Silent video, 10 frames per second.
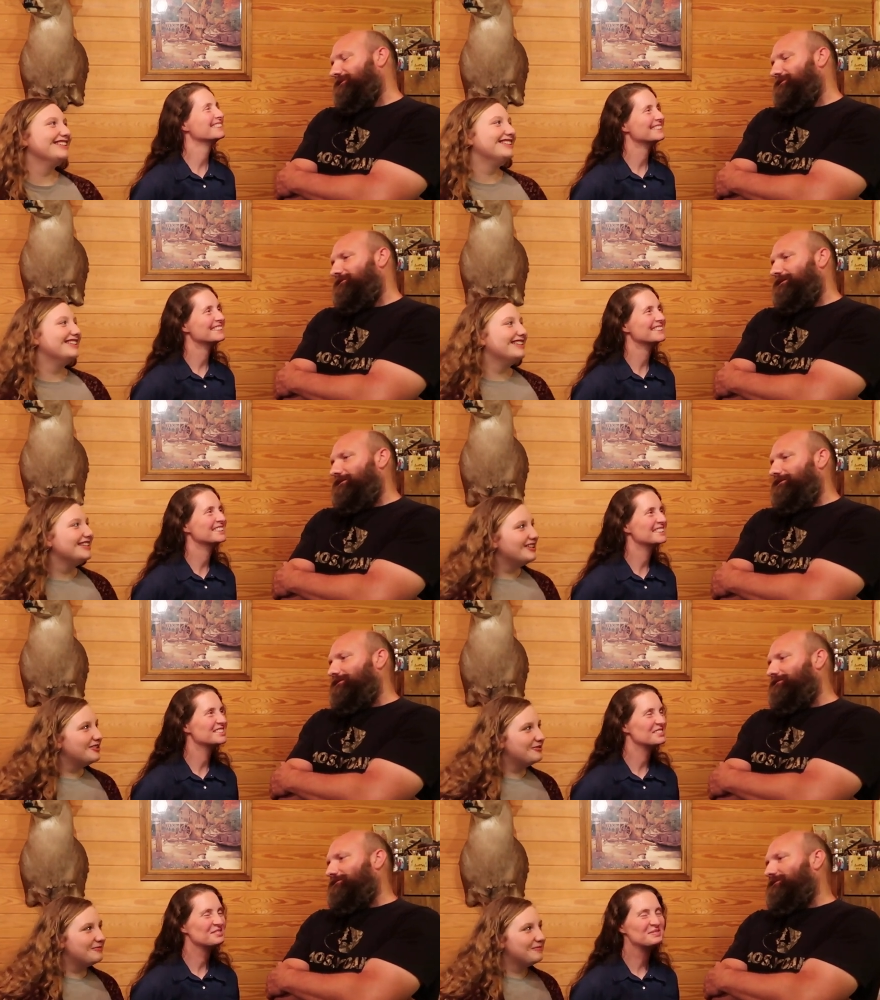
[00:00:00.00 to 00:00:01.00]
Speaker 1: You know, it,
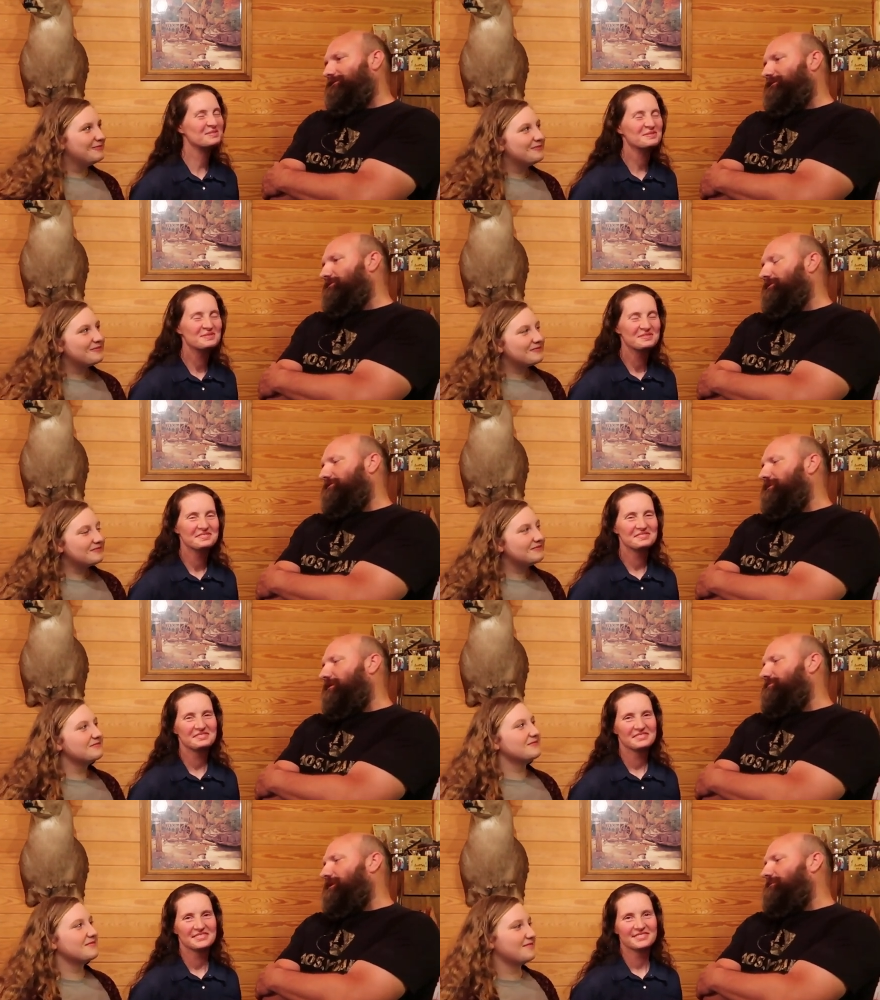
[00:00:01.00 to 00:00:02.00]
it, it don't hurt
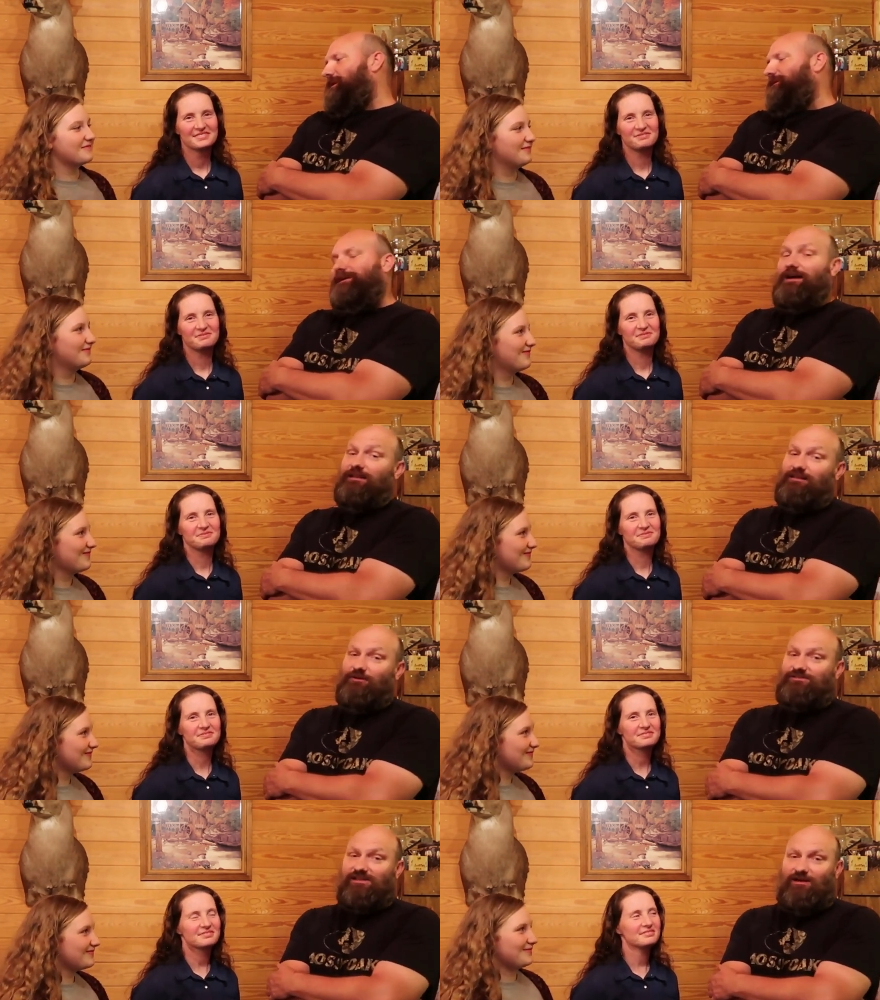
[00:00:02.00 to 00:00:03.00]
talking about them. I, I
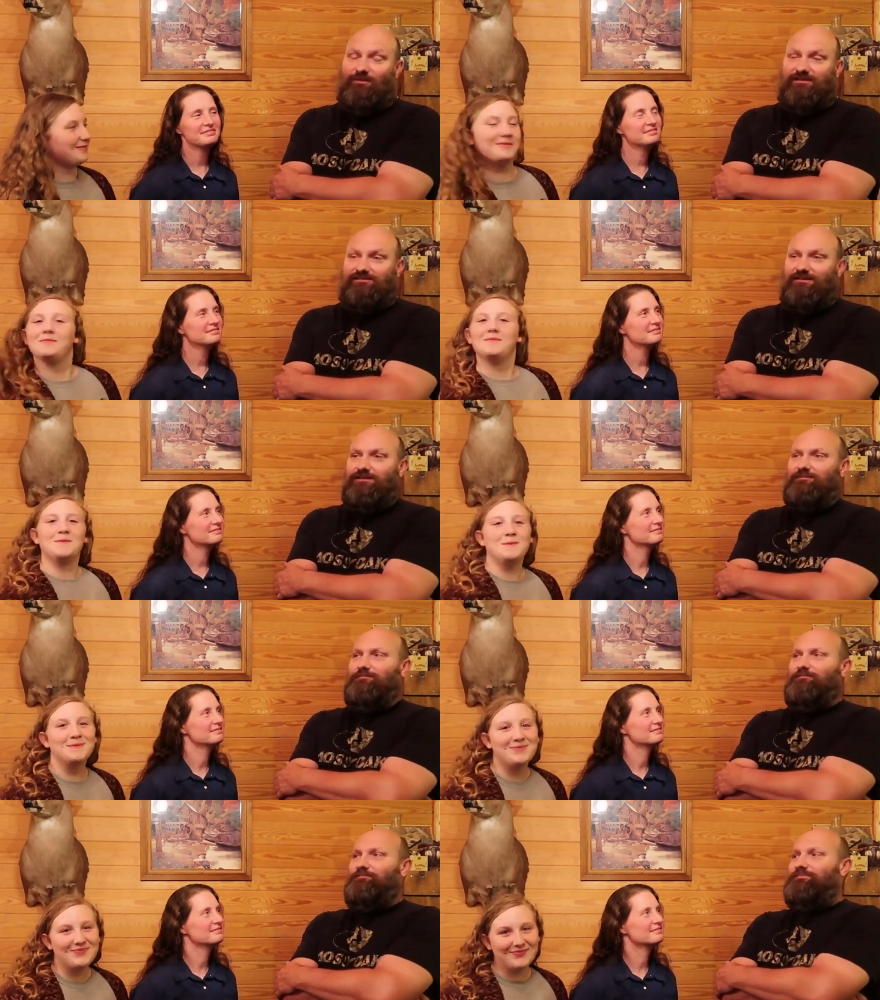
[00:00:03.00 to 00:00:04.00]
told Summer, I said.
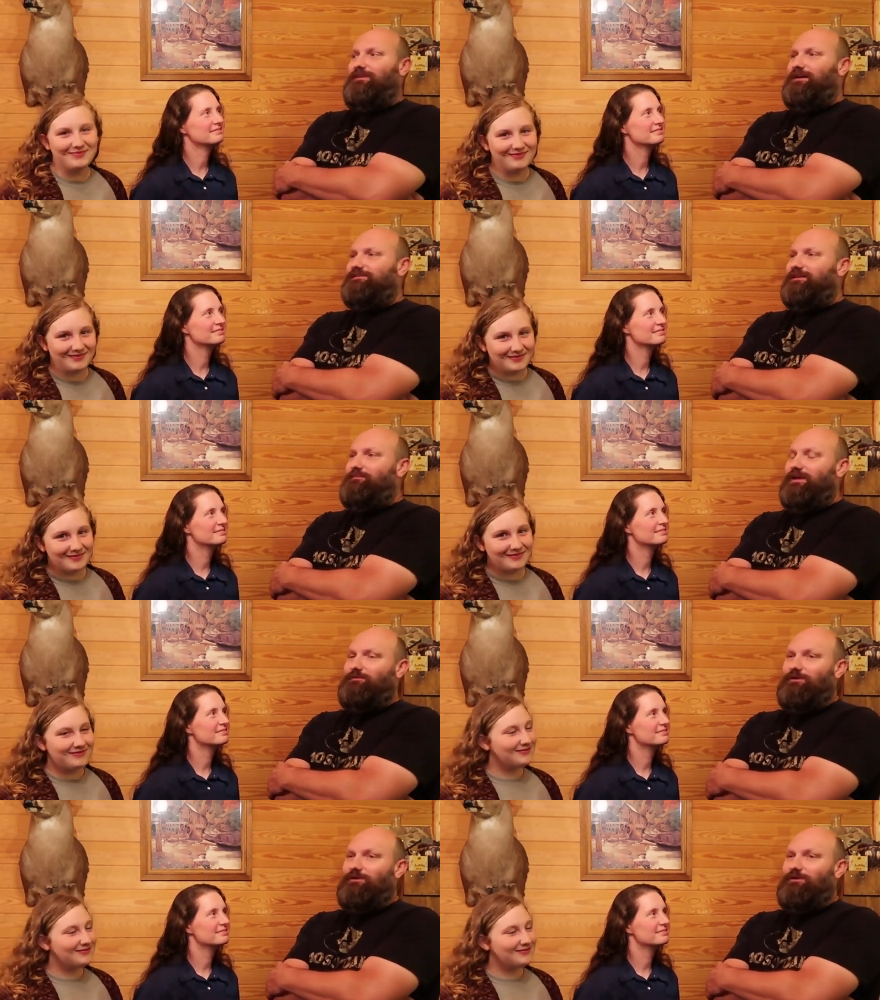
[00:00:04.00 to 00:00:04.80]
I said, baby